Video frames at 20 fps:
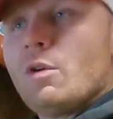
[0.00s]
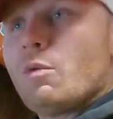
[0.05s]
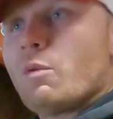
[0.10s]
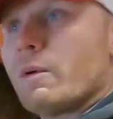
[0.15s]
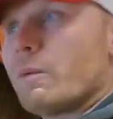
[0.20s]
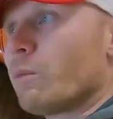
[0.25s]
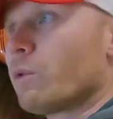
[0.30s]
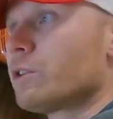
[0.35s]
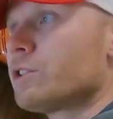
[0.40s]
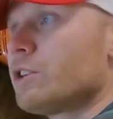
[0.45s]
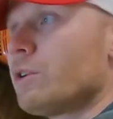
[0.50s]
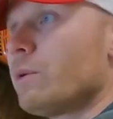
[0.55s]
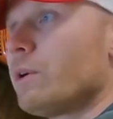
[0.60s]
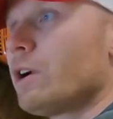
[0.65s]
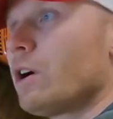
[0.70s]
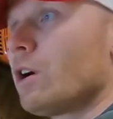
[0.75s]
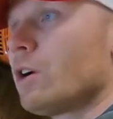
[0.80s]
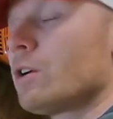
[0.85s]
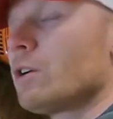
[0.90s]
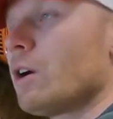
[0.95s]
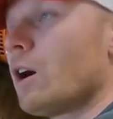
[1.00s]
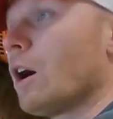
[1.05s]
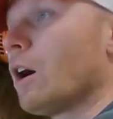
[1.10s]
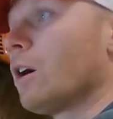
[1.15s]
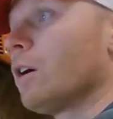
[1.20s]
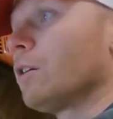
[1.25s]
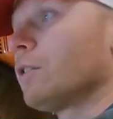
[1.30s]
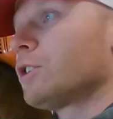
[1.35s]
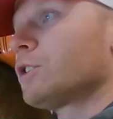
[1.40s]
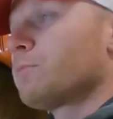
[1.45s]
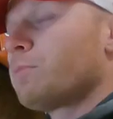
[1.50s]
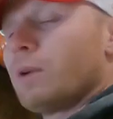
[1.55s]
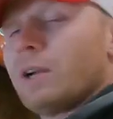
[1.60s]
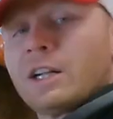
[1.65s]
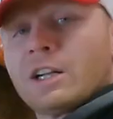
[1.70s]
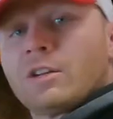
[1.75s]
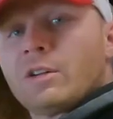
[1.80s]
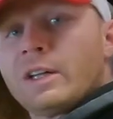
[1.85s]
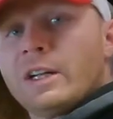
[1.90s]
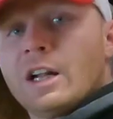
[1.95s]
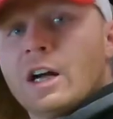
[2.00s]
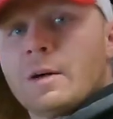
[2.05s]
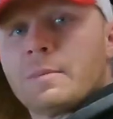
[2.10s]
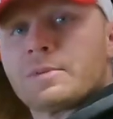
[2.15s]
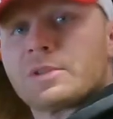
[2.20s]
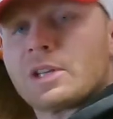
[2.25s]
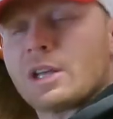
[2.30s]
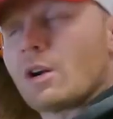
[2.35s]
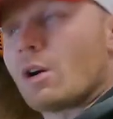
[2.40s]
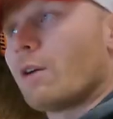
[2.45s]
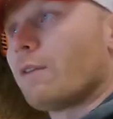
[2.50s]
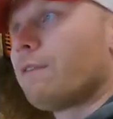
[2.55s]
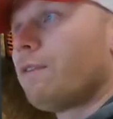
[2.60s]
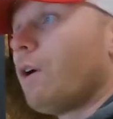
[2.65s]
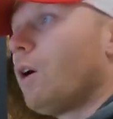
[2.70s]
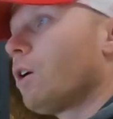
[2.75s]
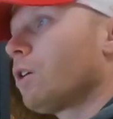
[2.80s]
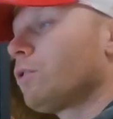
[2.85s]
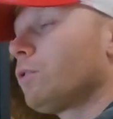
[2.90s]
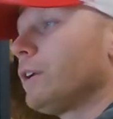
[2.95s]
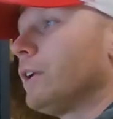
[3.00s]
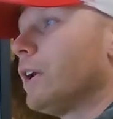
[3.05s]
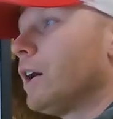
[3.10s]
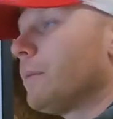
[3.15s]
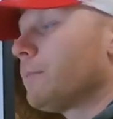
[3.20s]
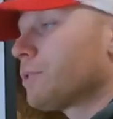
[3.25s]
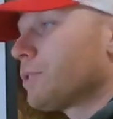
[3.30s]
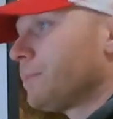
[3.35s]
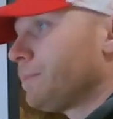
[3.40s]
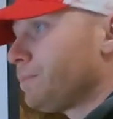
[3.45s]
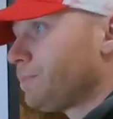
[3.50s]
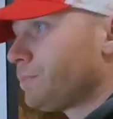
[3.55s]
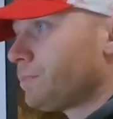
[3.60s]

when we're doing our spring cleanups and our fall cleanups,